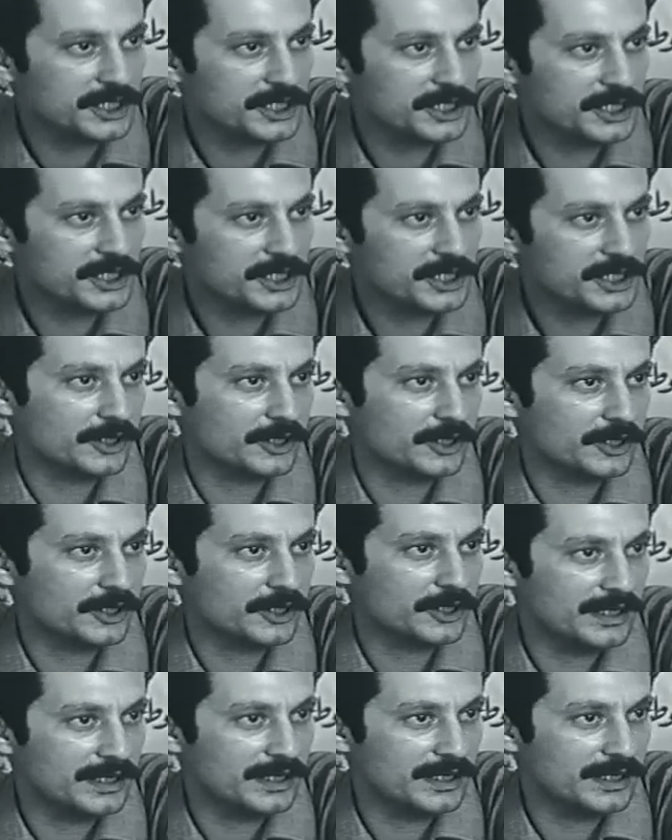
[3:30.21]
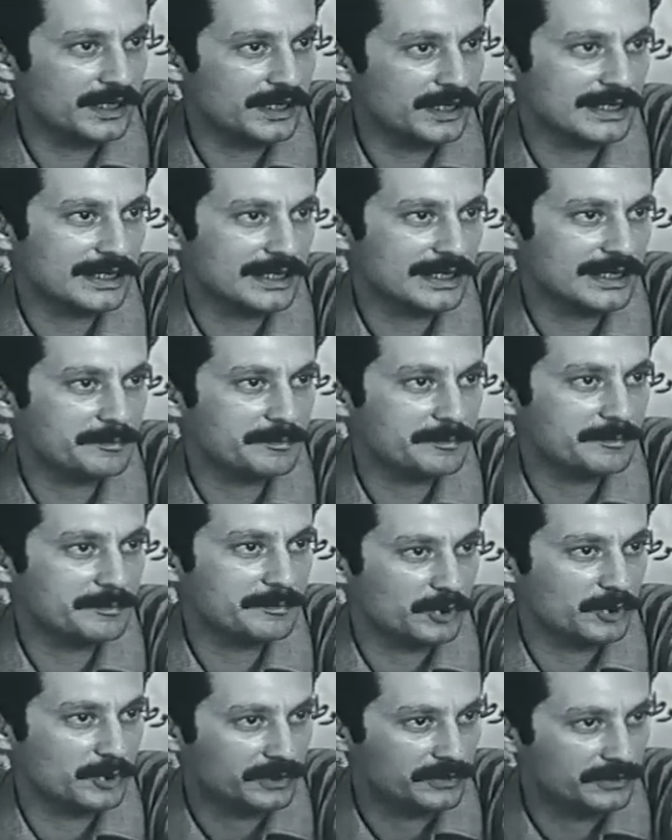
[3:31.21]
just King Hussein has an Arab
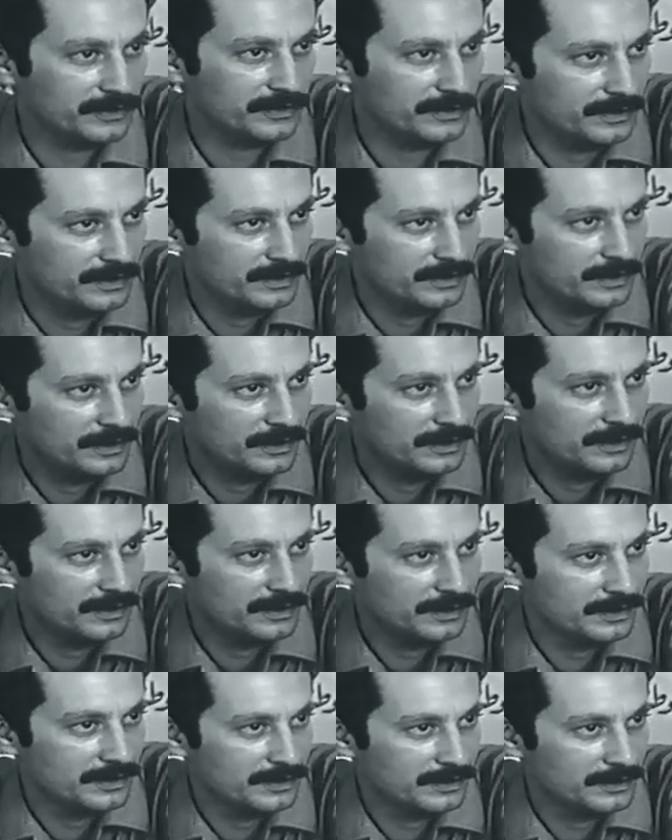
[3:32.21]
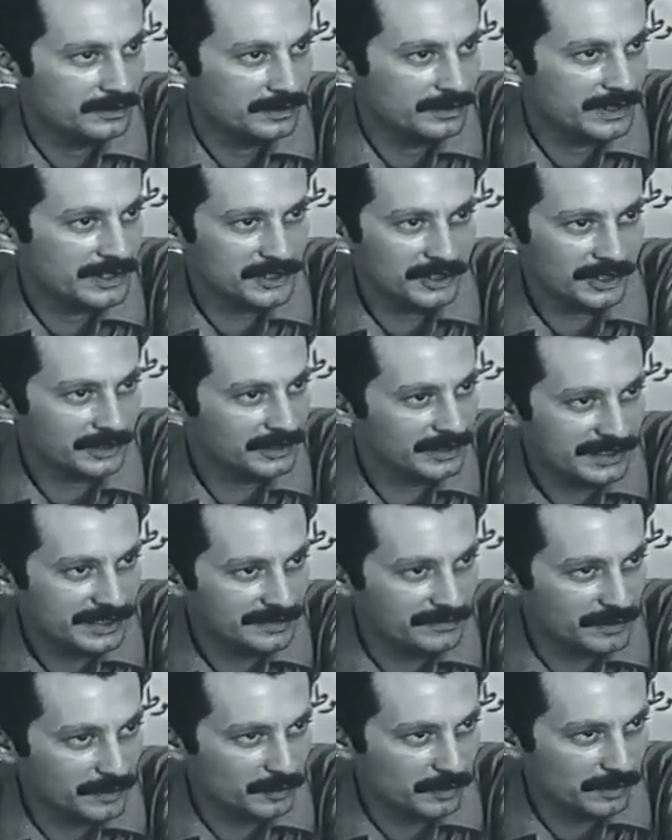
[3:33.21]
passport. It's not a
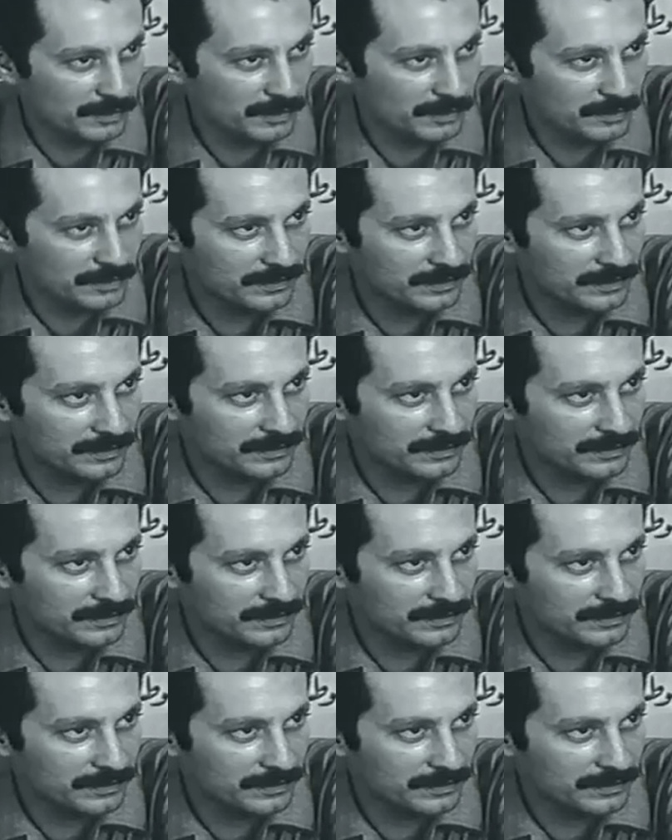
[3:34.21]
civil war.